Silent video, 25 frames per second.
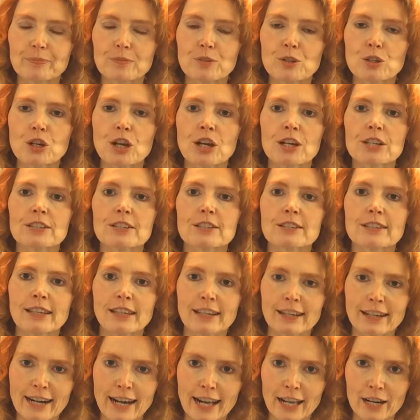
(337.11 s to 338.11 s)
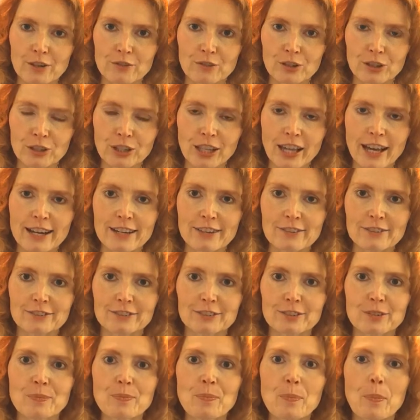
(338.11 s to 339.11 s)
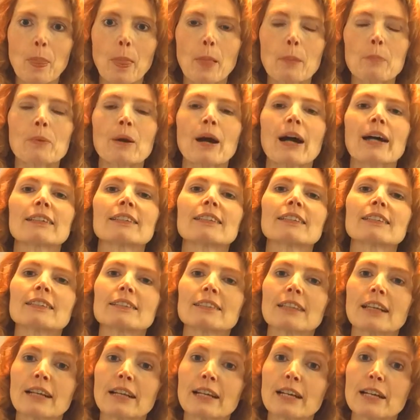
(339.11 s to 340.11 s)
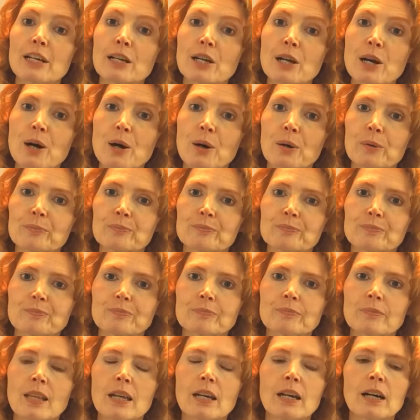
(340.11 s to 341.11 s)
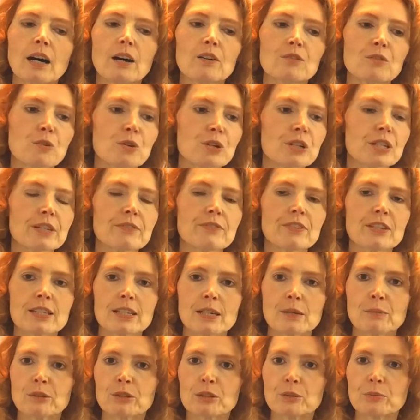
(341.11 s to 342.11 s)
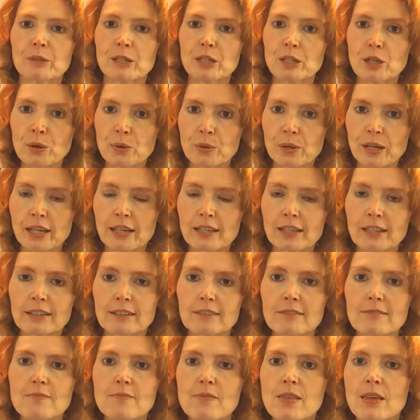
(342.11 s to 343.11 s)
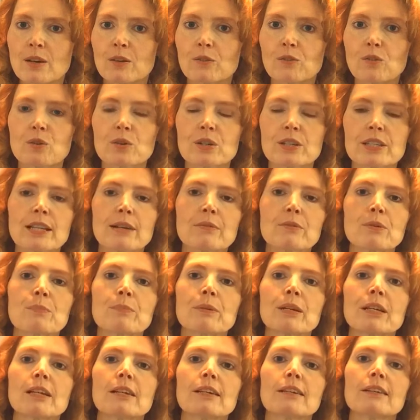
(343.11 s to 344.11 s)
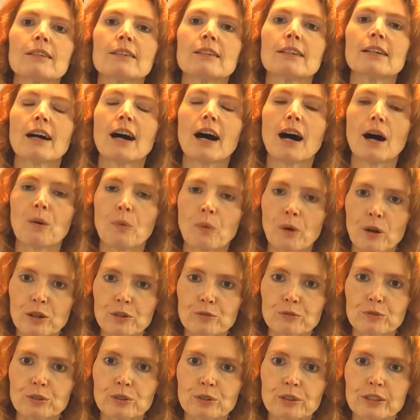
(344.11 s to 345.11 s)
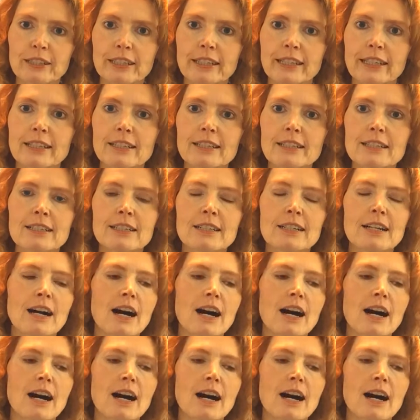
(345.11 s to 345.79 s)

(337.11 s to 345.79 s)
Just get it out of your life, practice letting it go. Of course, if it's able to be donated, then of course that would be a wonderful thing.